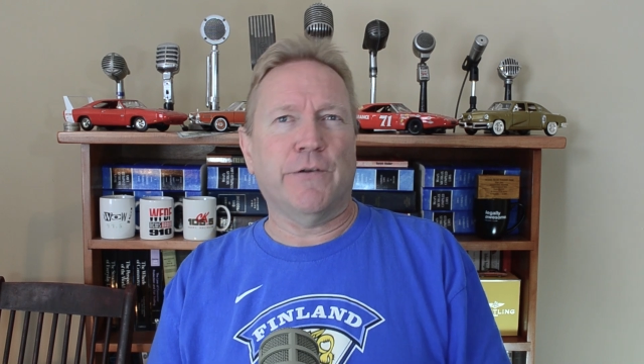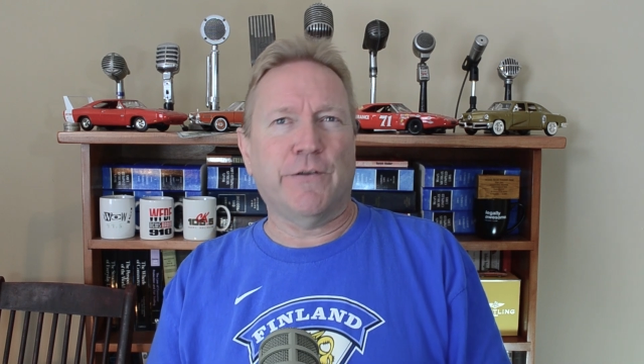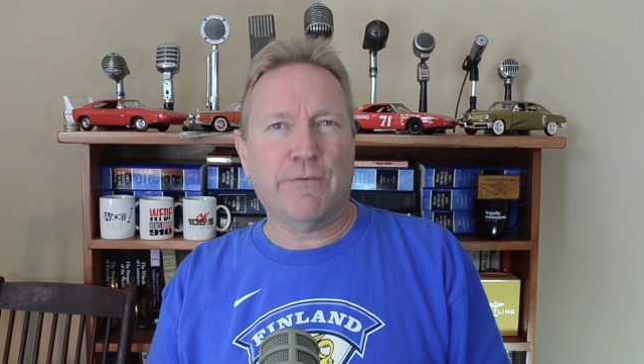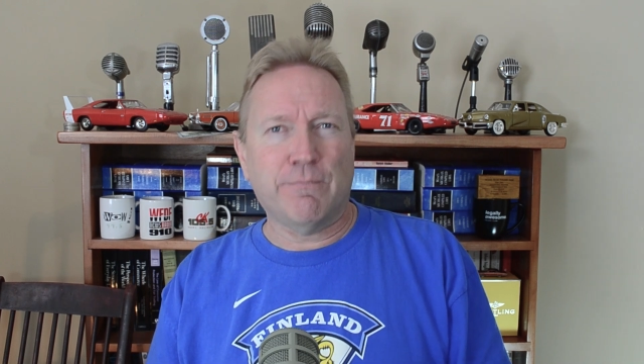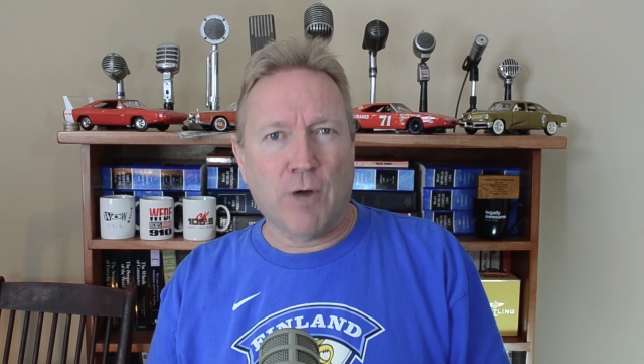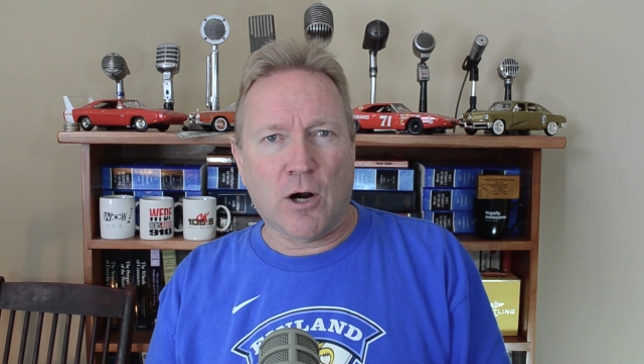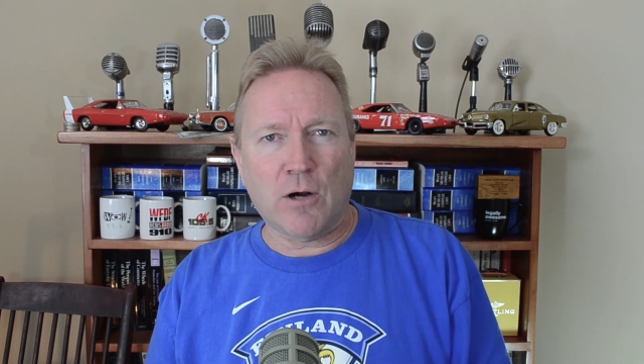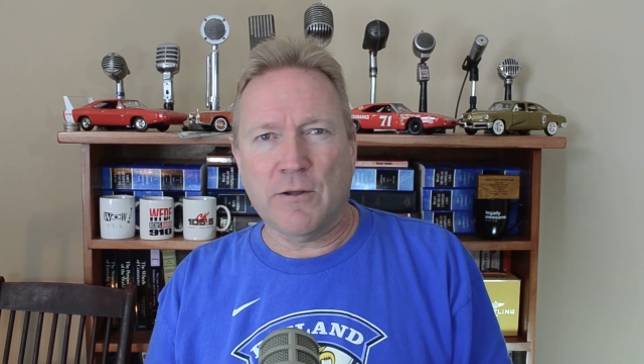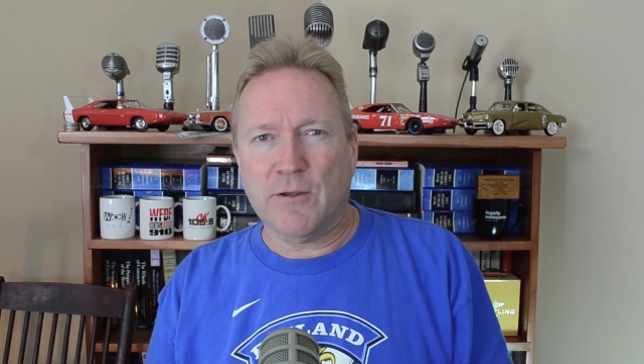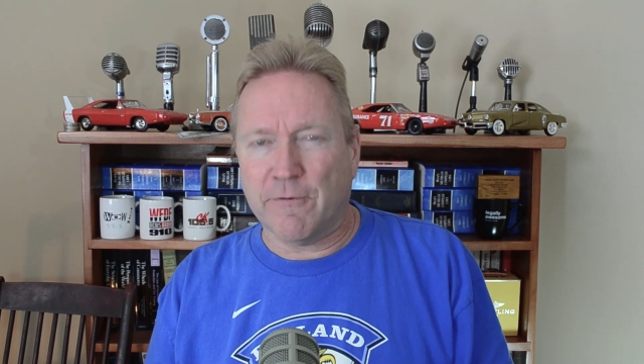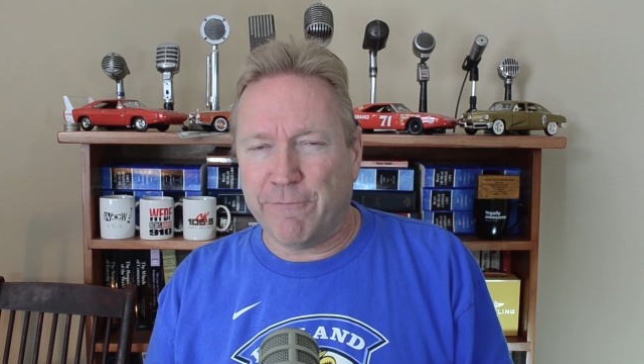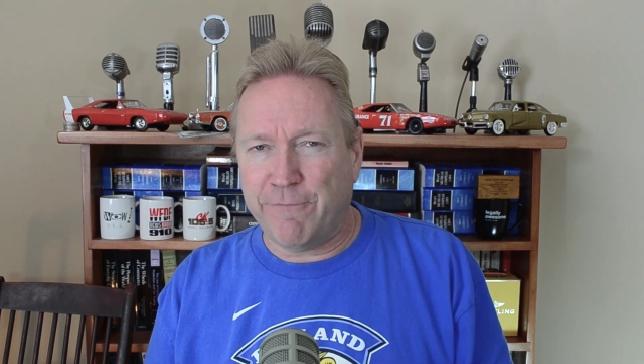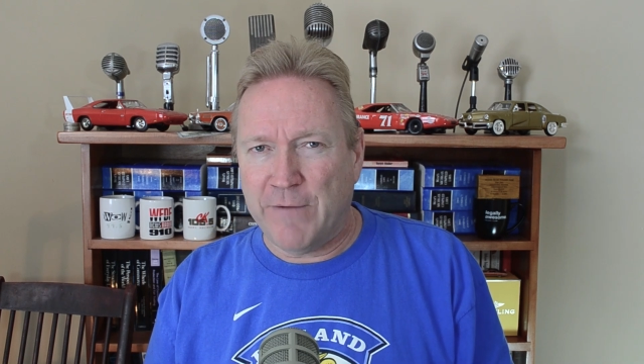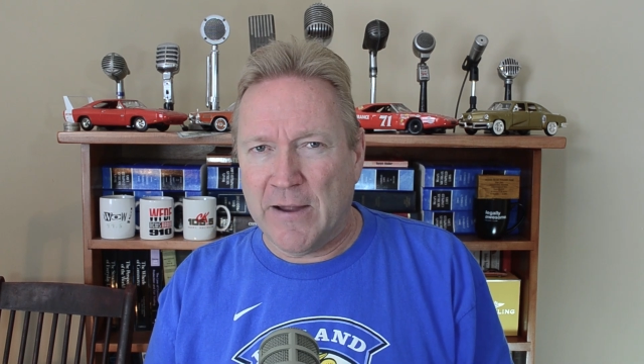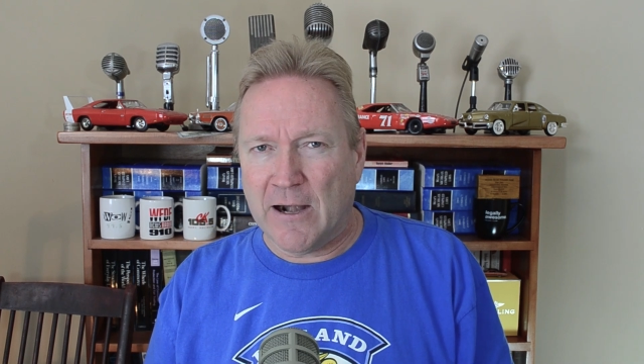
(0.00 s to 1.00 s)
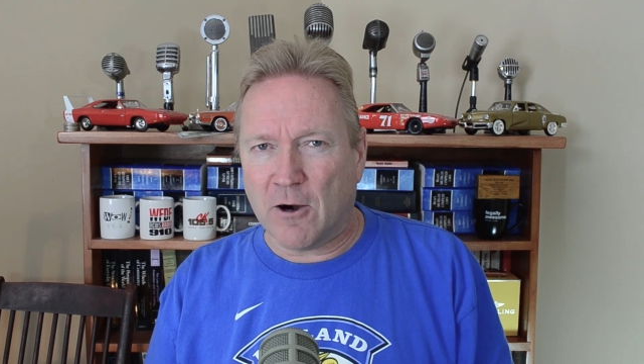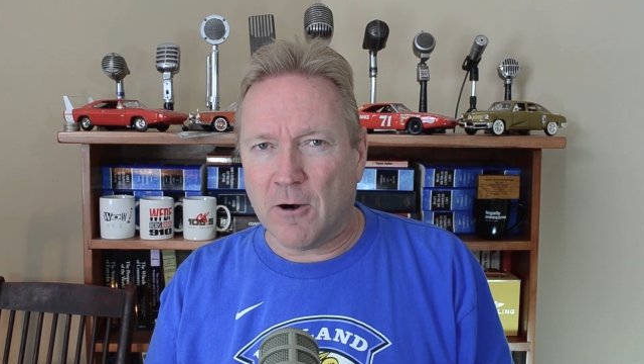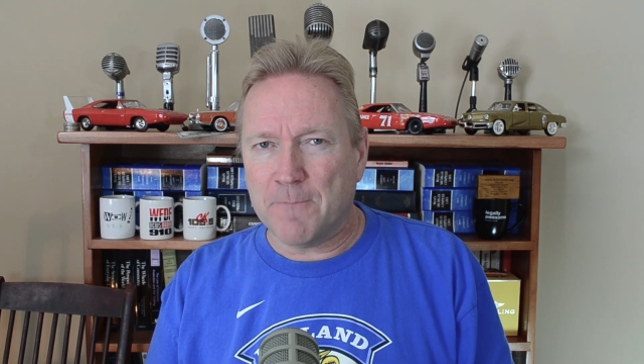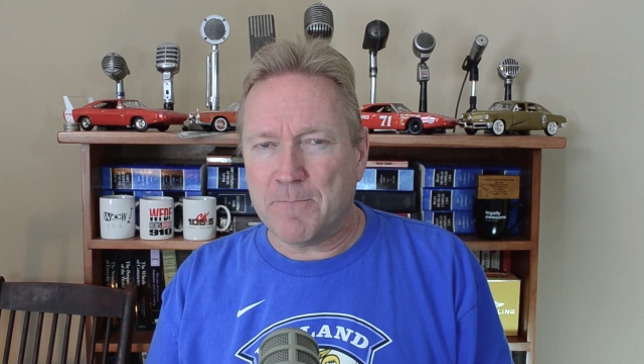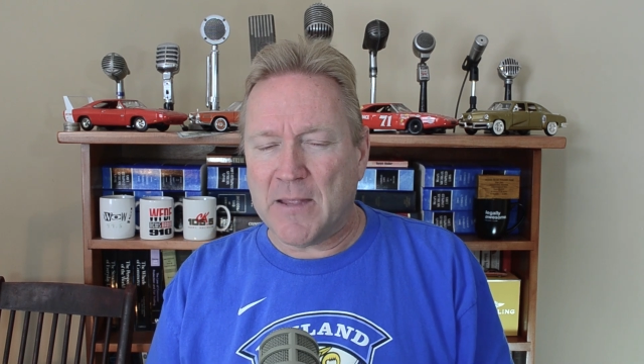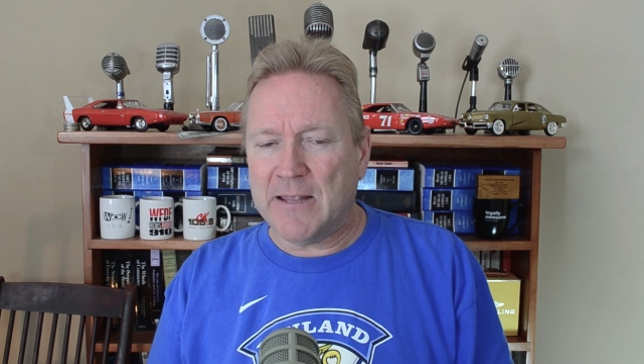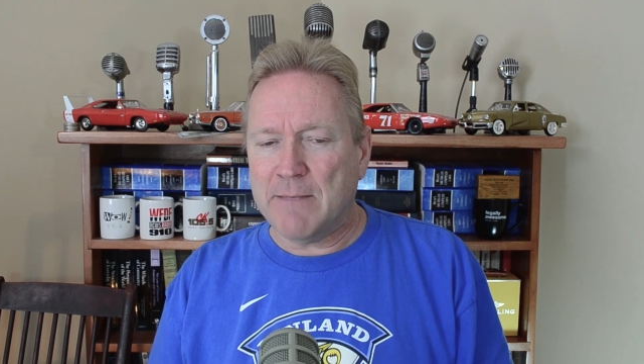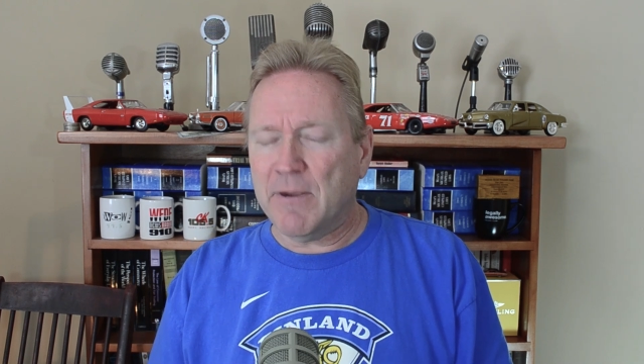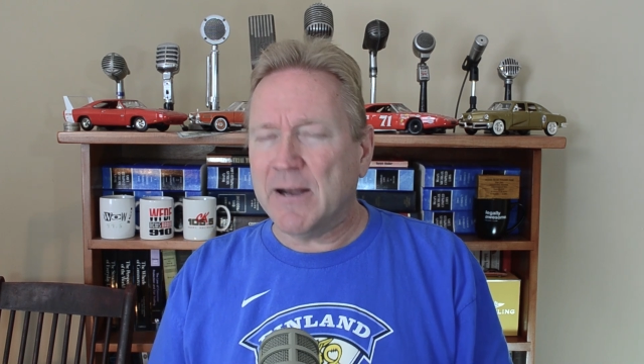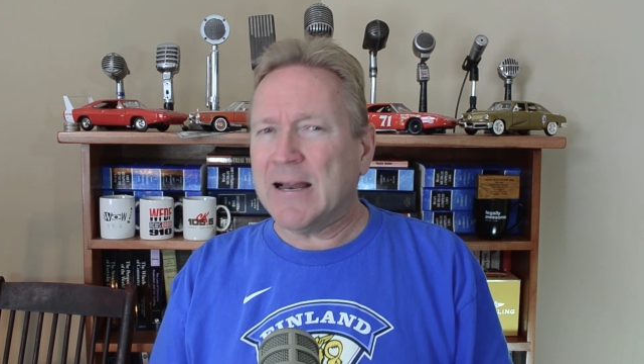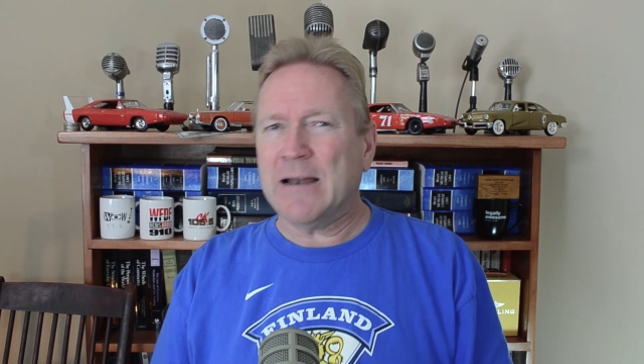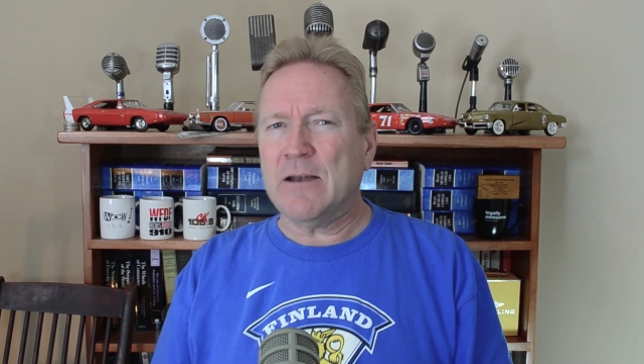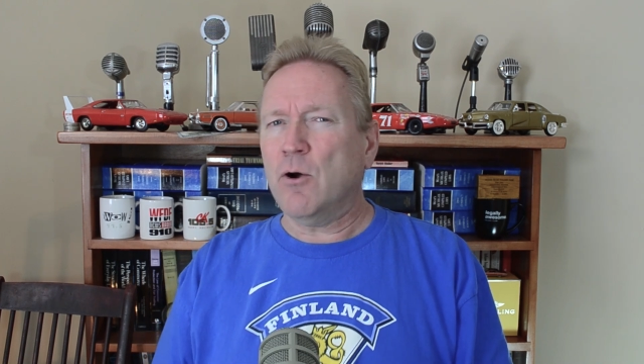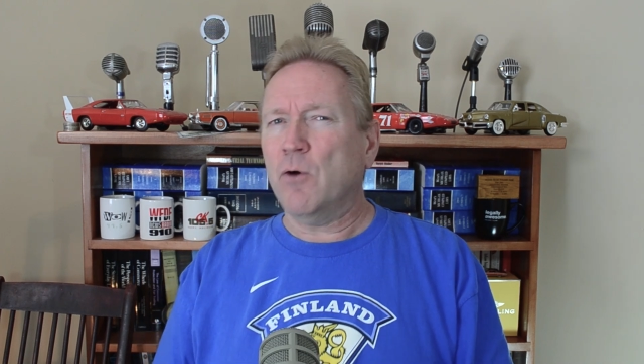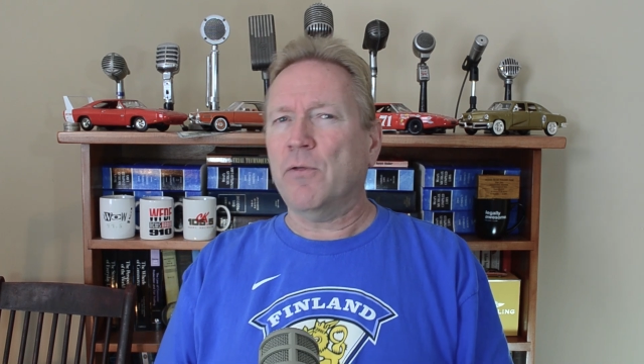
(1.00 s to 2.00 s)
smart and they're fair and they might
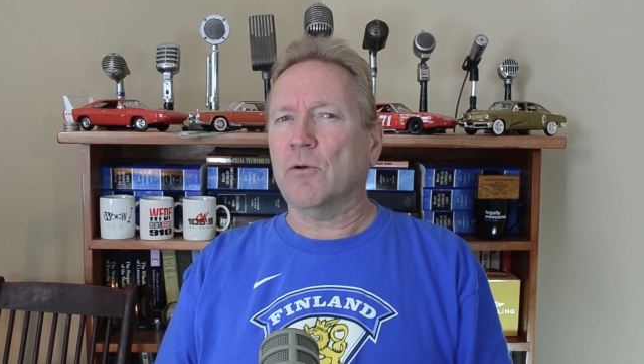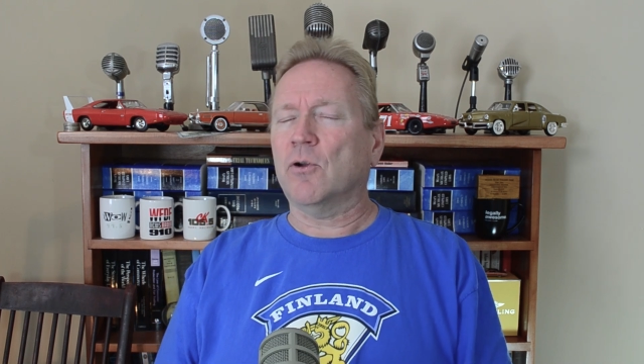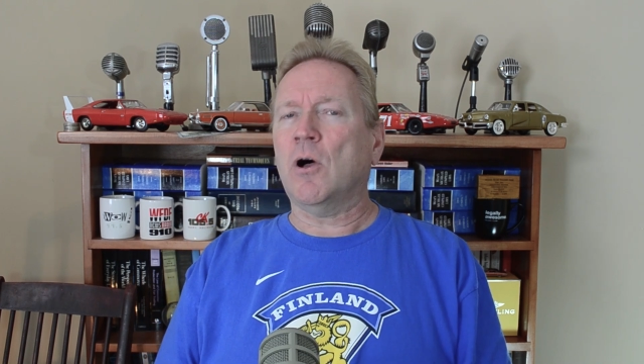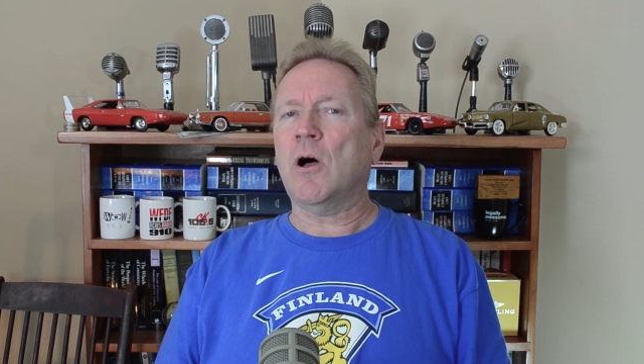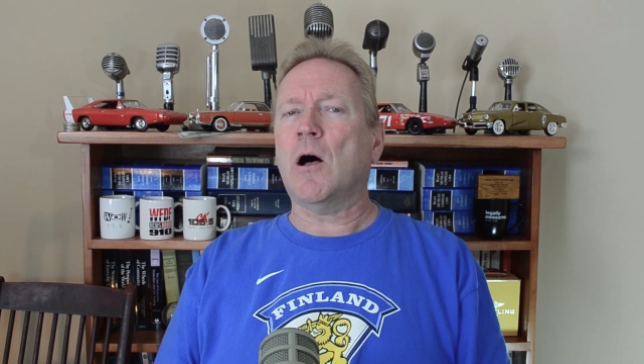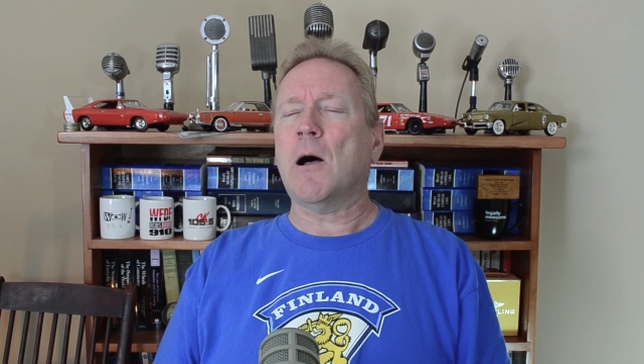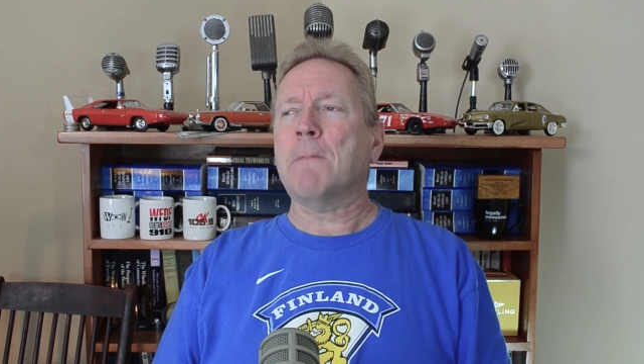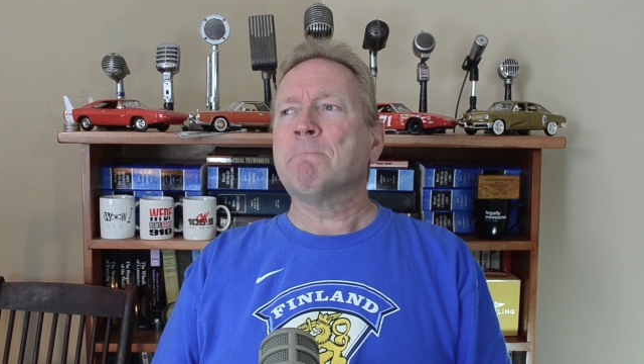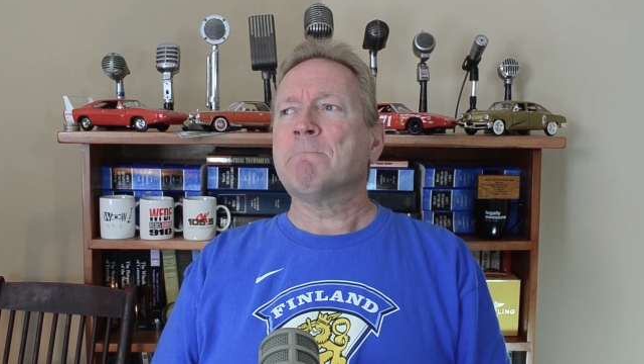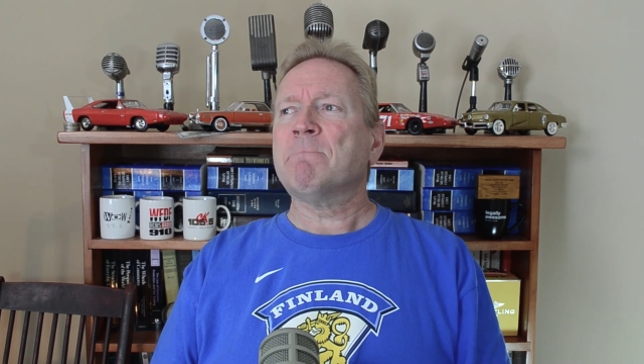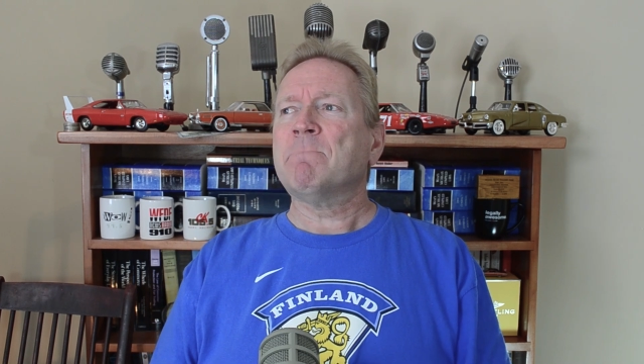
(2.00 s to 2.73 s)
not know the law?